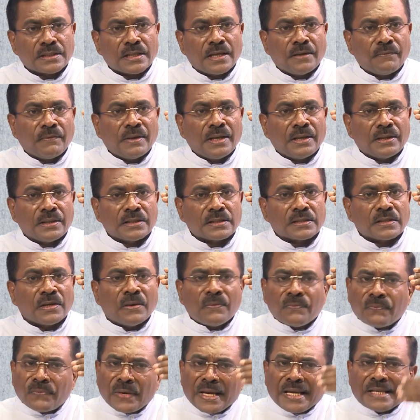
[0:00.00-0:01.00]
say various
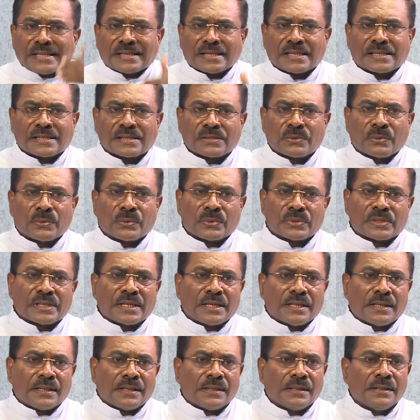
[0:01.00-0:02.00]
phases, so to
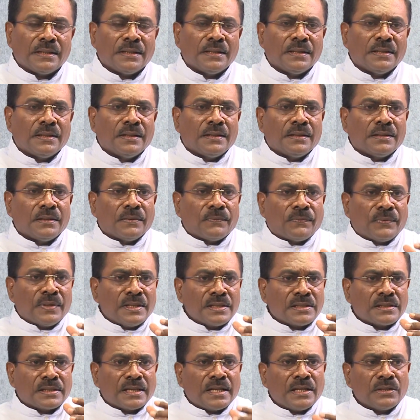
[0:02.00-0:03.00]
say. The
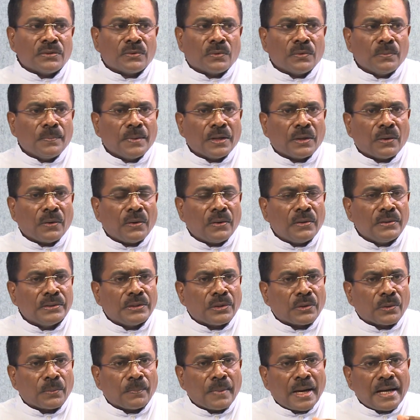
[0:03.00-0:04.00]
first stage could be called
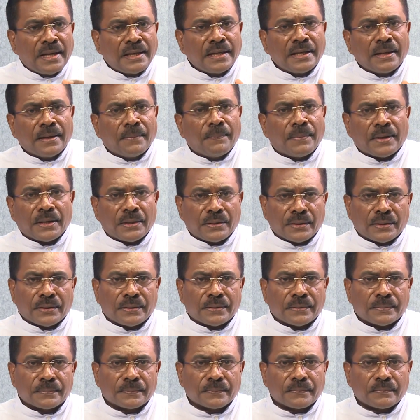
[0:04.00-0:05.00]
the romantic
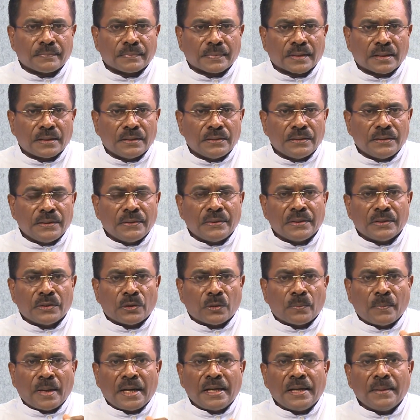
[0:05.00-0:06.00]
period. During
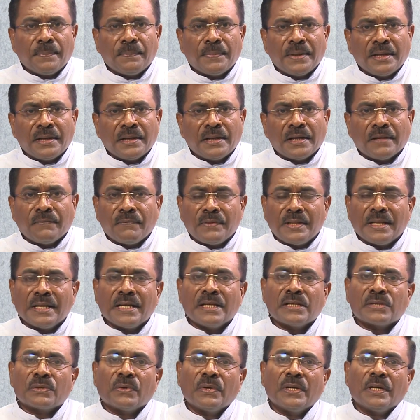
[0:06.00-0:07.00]
the romantic period, everything
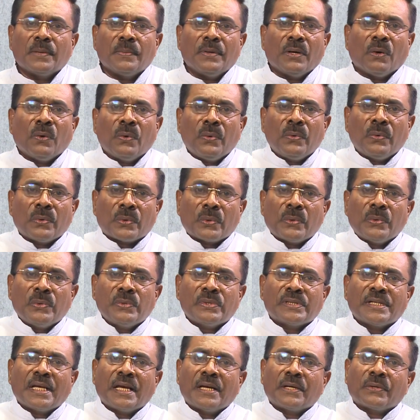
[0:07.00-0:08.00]
is going to be
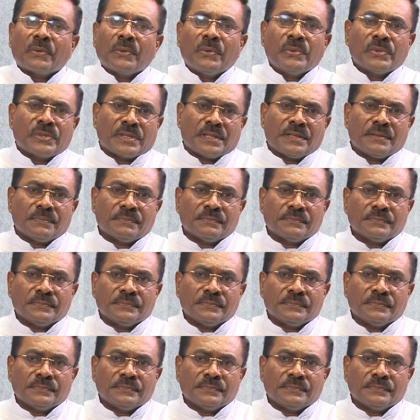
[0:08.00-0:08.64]
rosy and cozy.